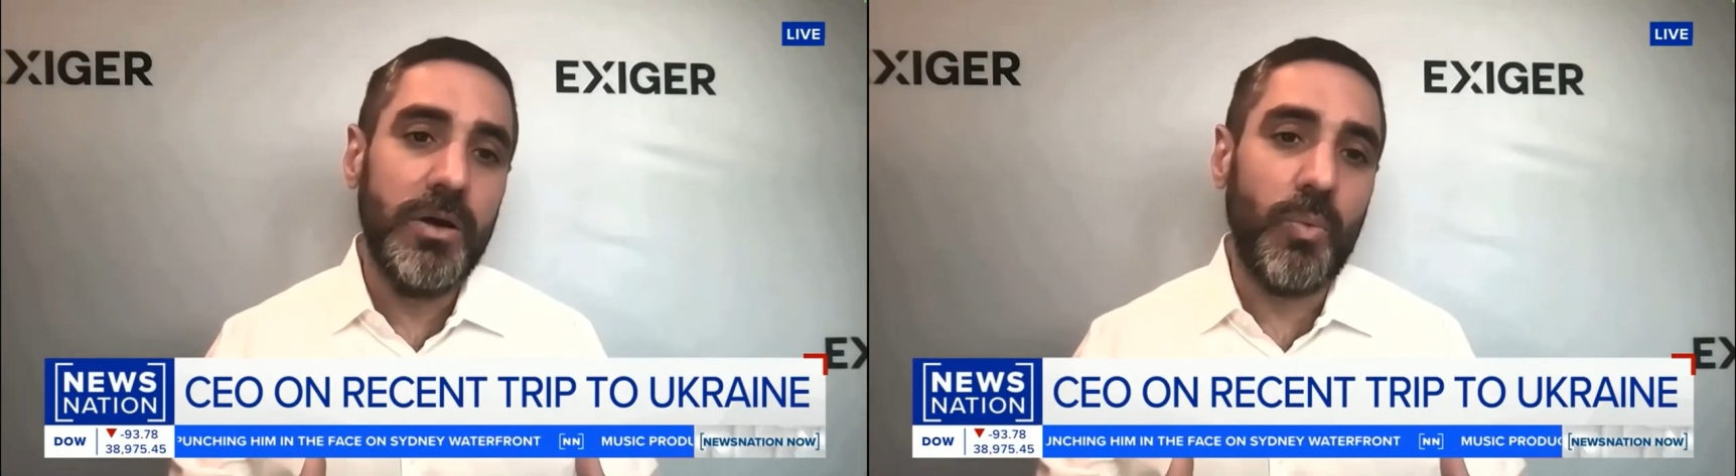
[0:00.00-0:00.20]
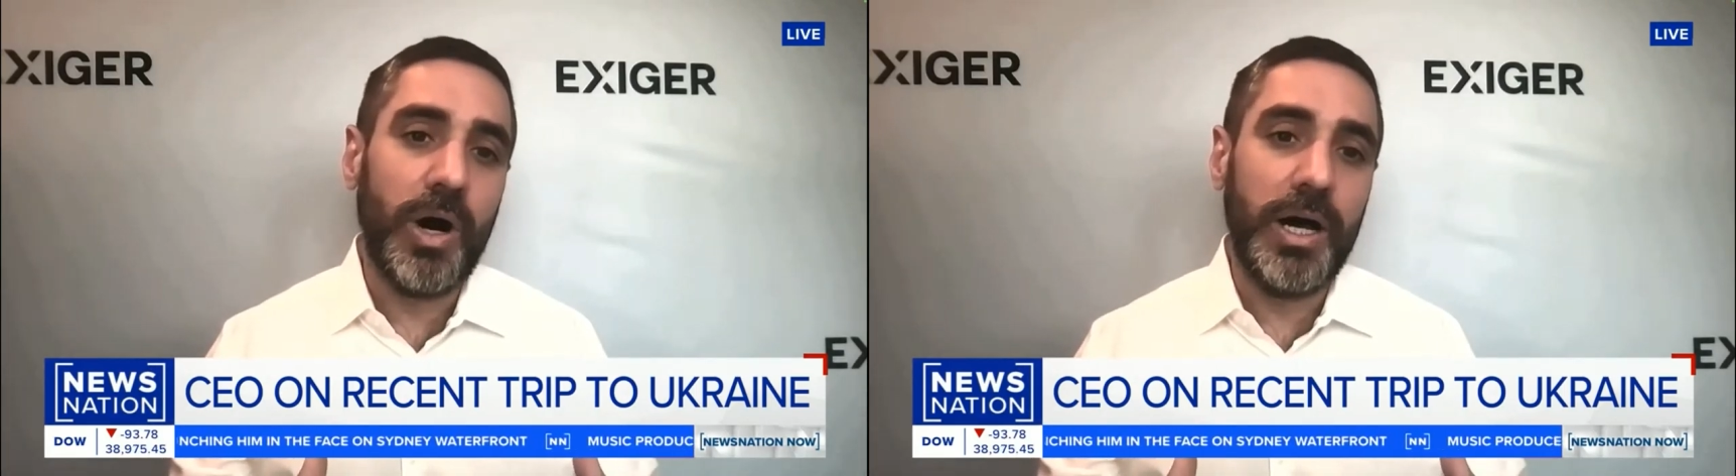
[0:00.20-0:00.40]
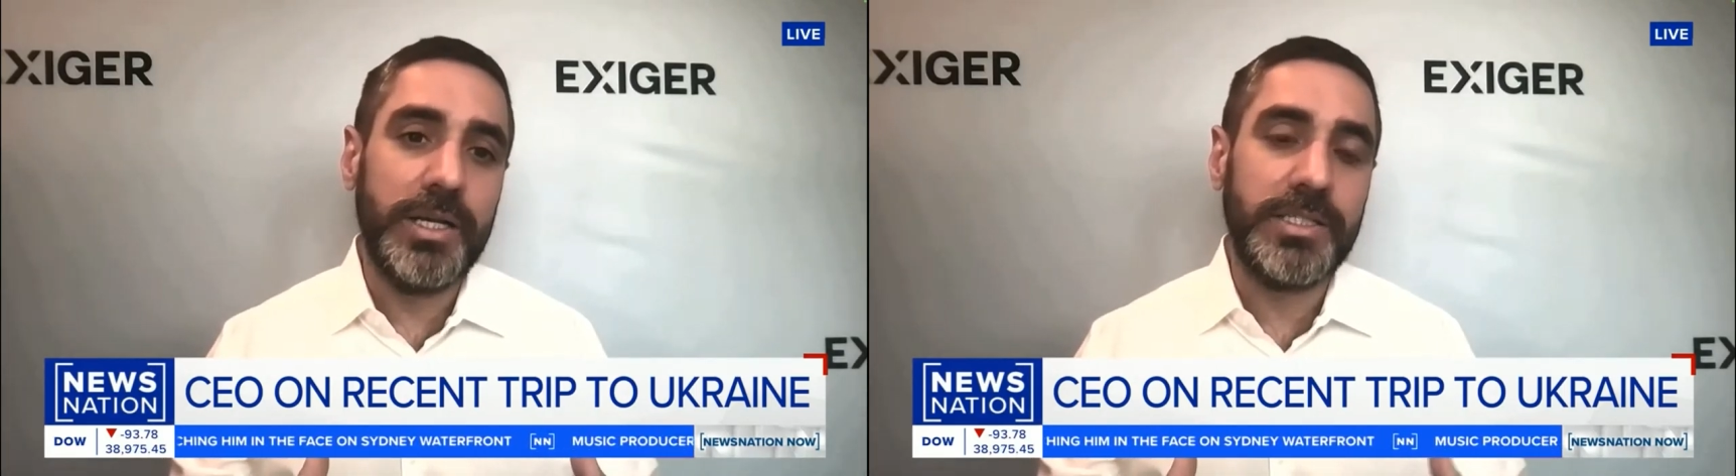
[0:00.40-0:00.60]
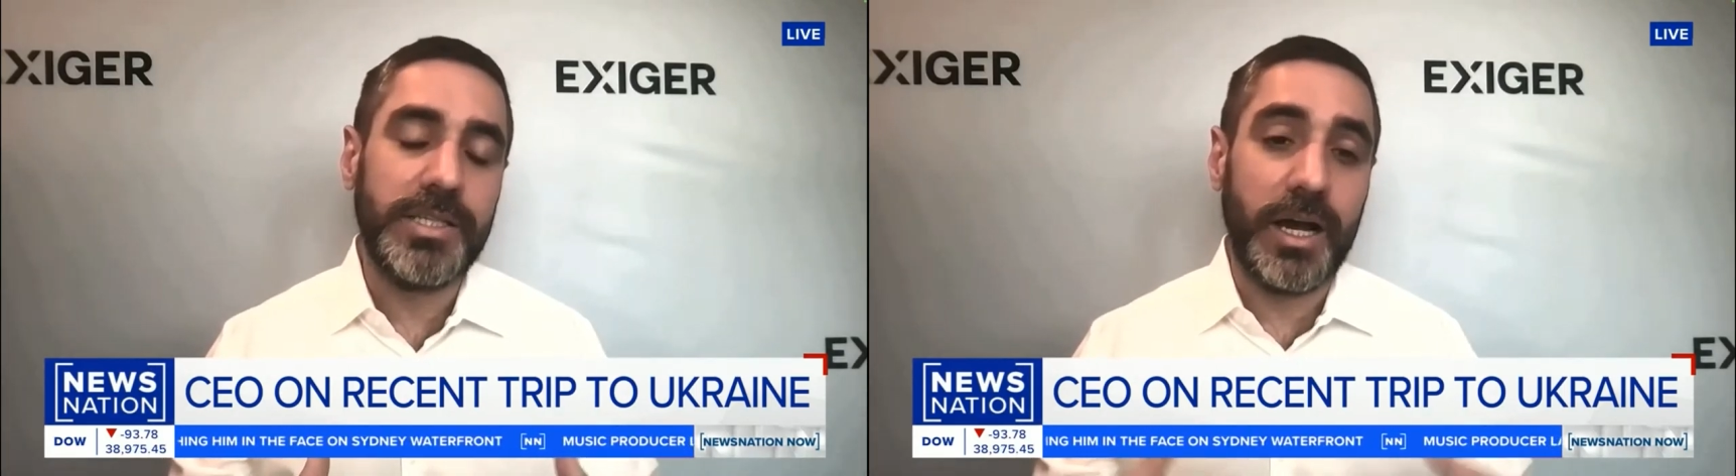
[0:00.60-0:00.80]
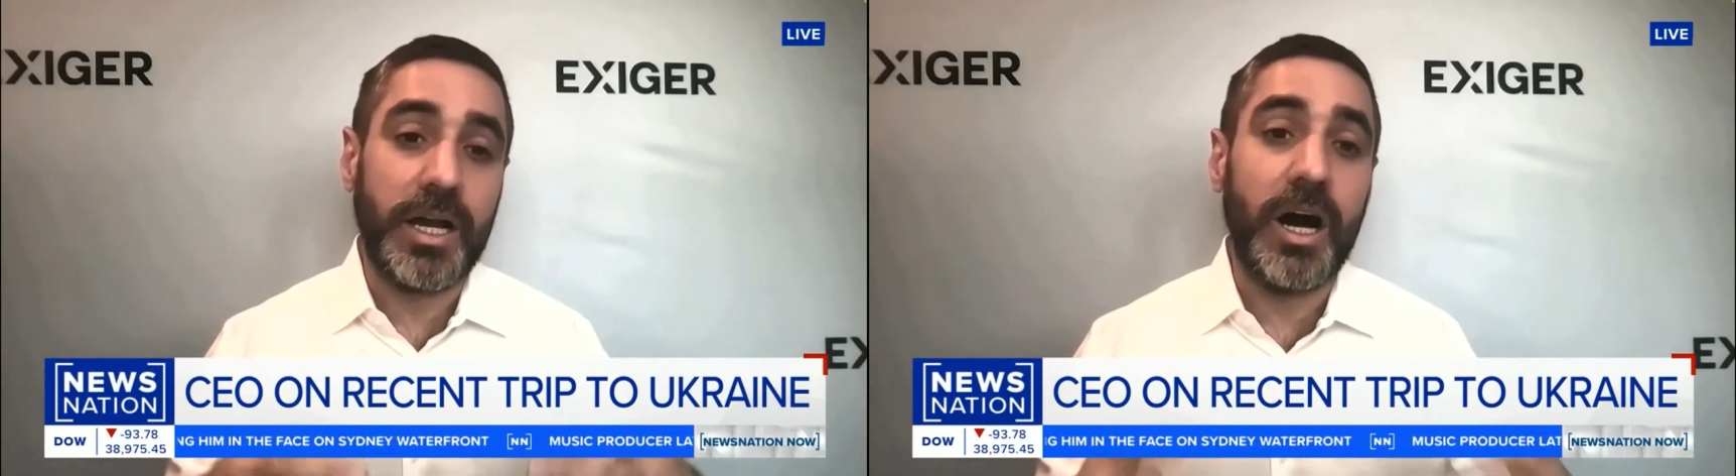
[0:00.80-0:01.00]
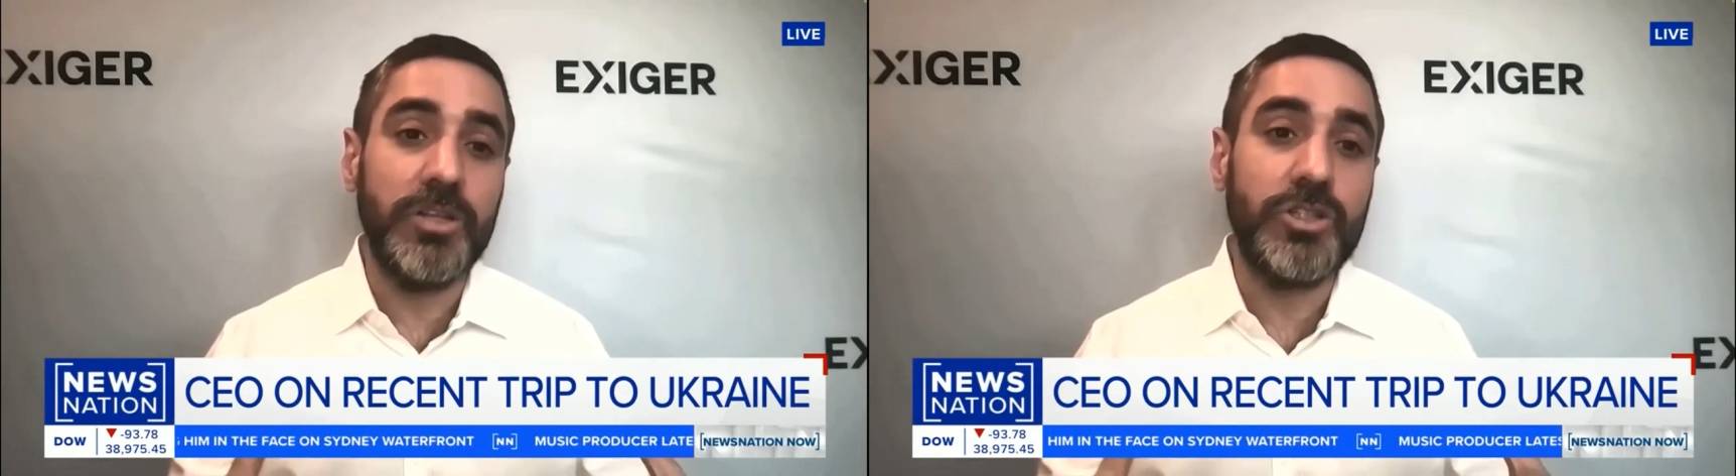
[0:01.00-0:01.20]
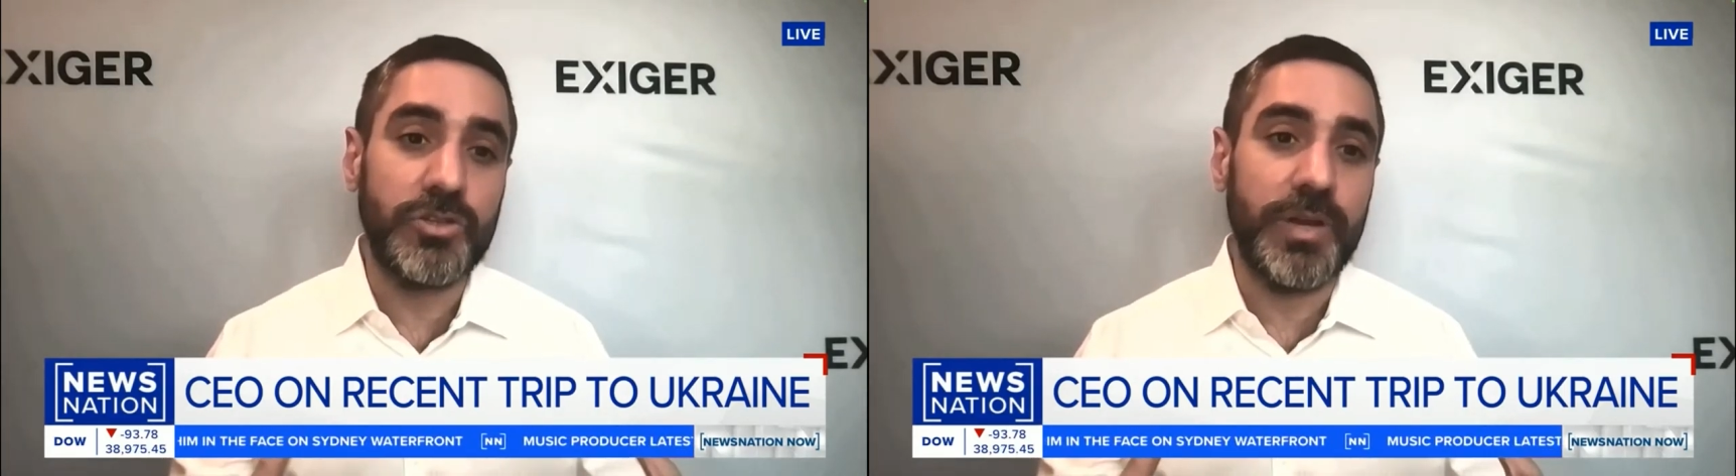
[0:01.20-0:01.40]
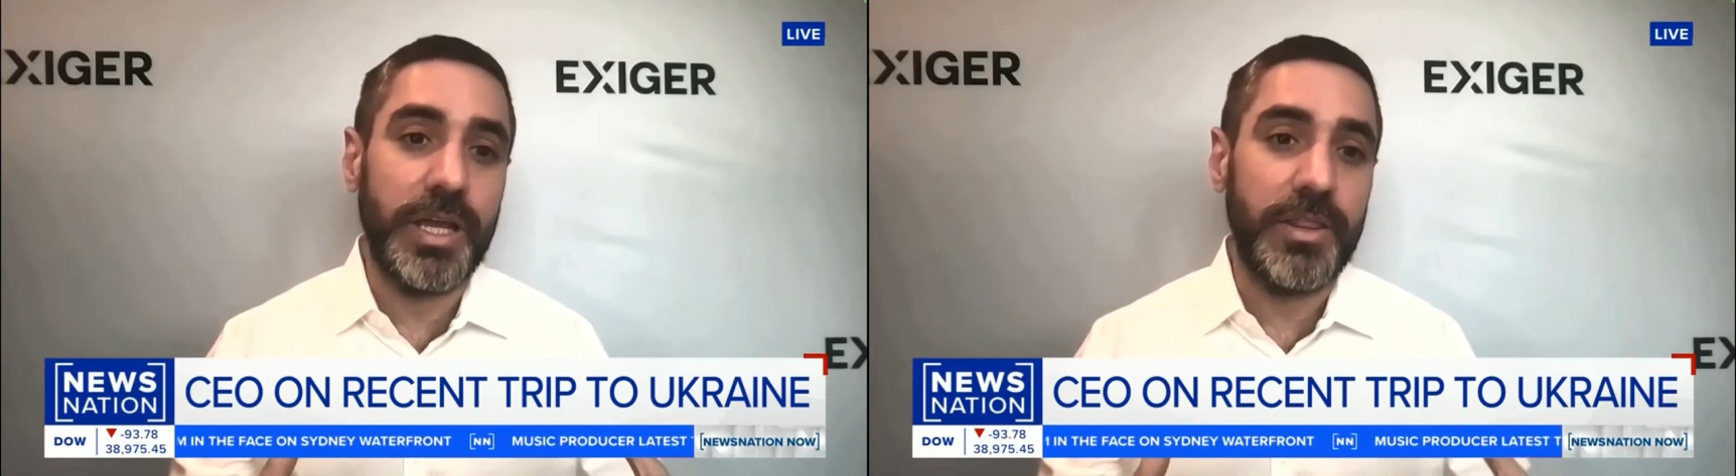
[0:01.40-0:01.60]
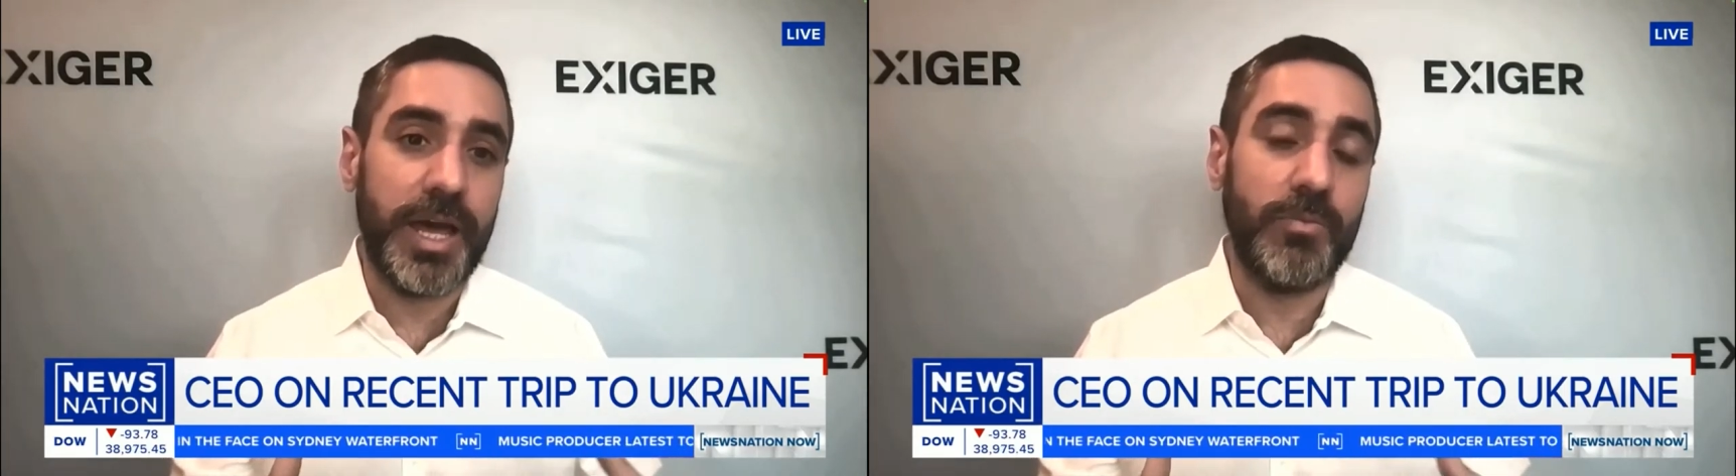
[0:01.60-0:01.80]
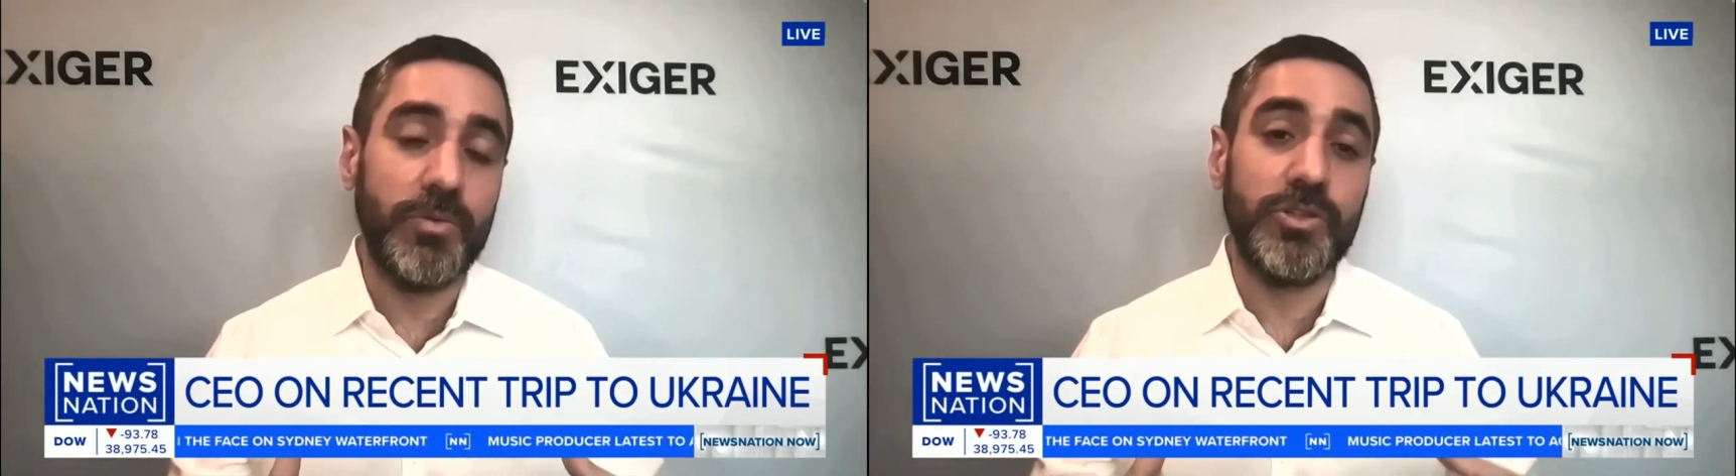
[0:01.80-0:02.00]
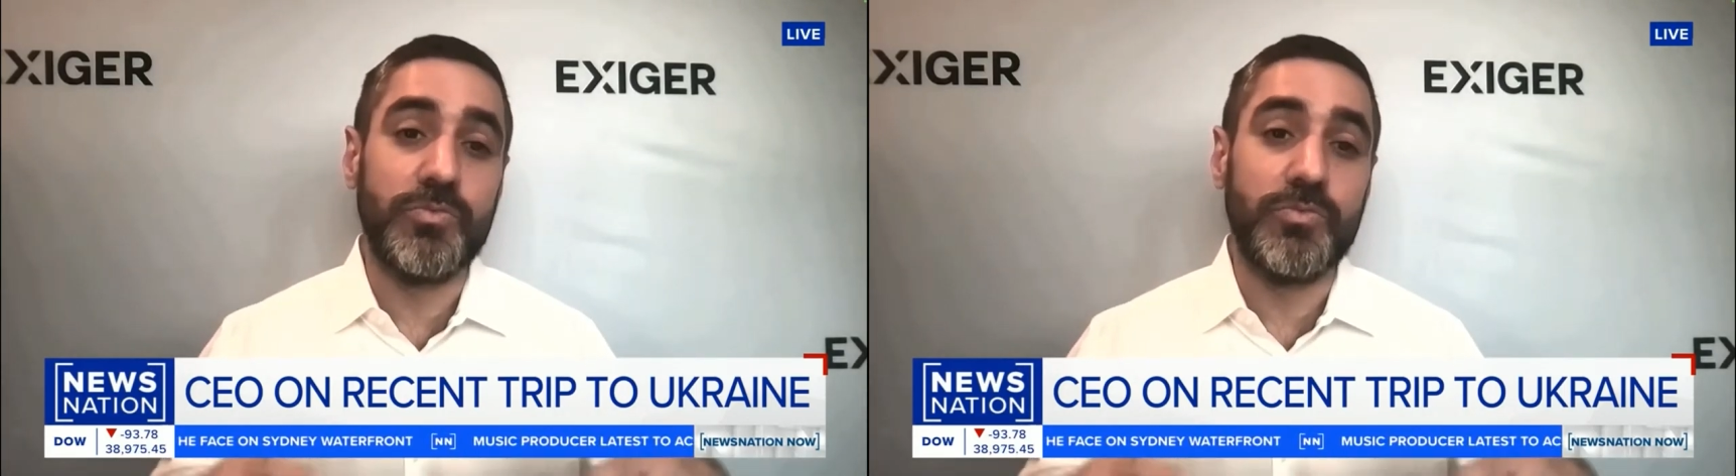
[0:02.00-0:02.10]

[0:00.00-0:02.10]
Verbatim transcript: was a country that was